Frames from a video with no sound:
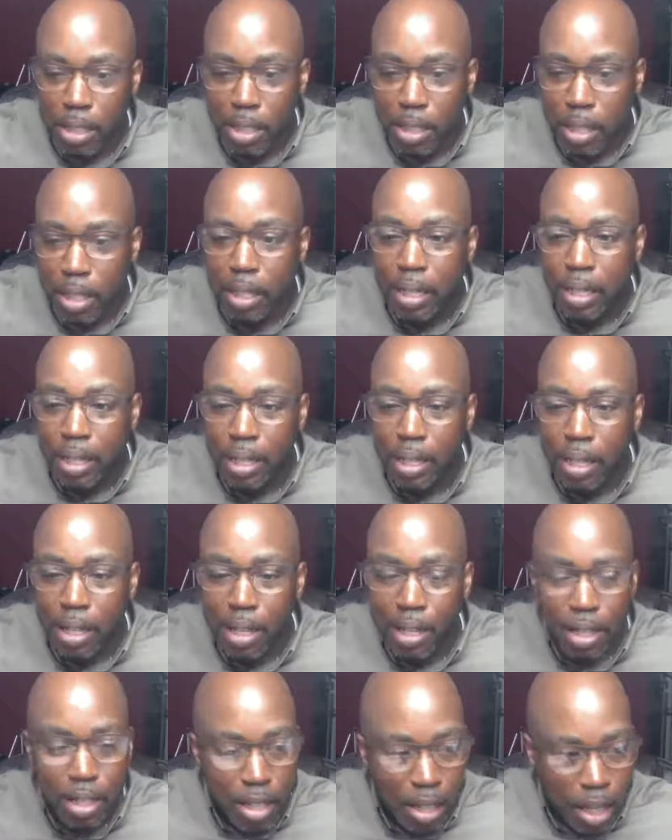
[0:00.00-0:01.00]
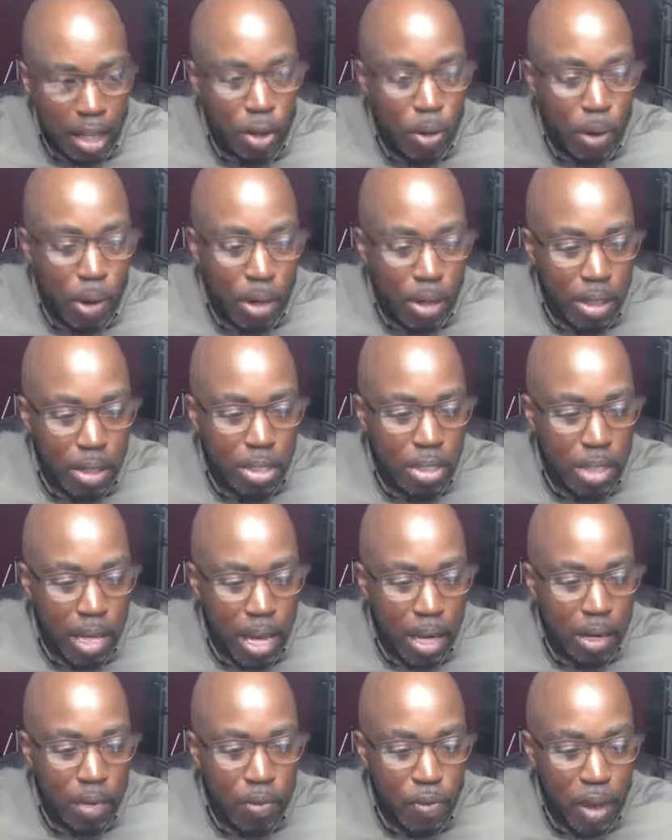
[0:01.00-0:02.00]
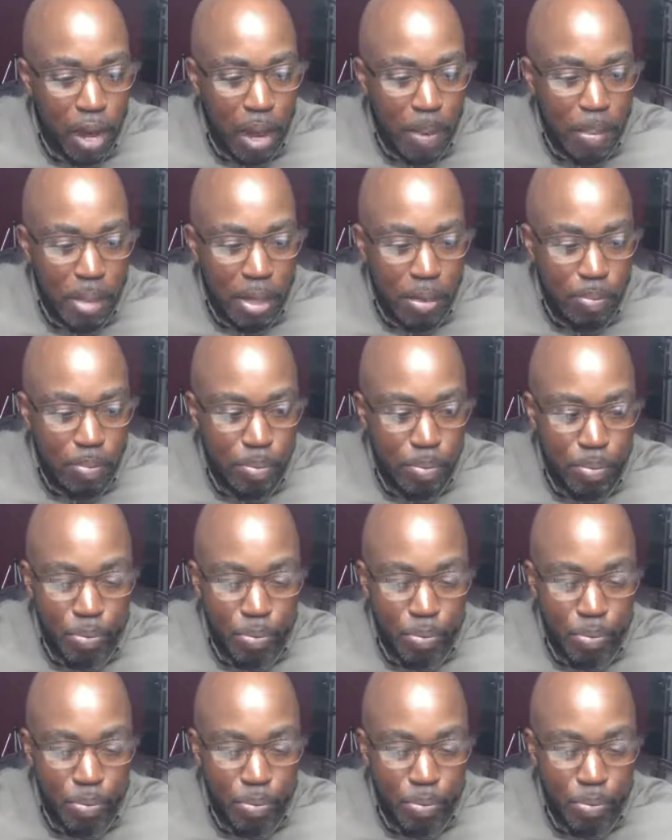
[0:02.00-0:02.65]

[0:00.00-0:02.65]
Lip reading: dick in order to satisfy me.